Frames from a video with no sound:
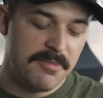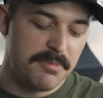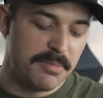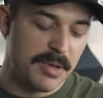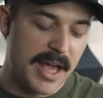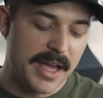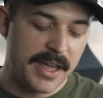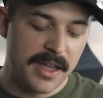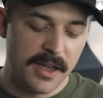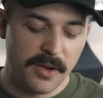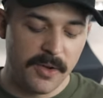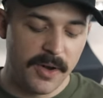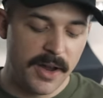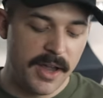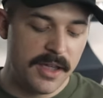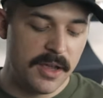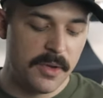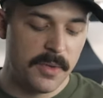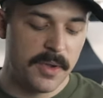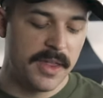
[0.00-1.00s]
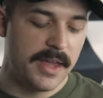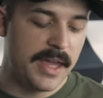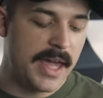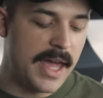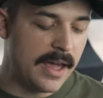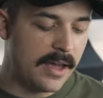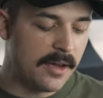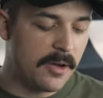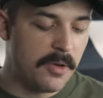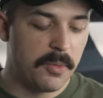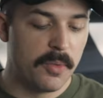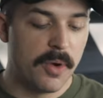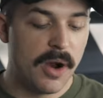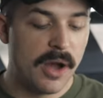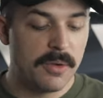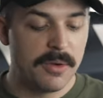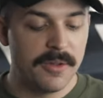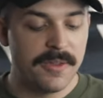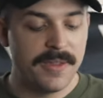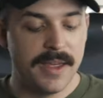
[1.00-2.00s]
black and gray, you really can't go
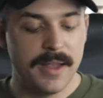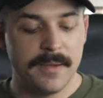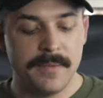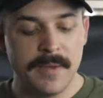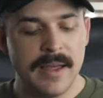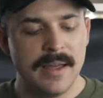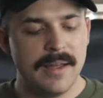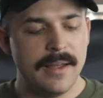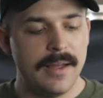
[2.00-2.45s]
wrong with it.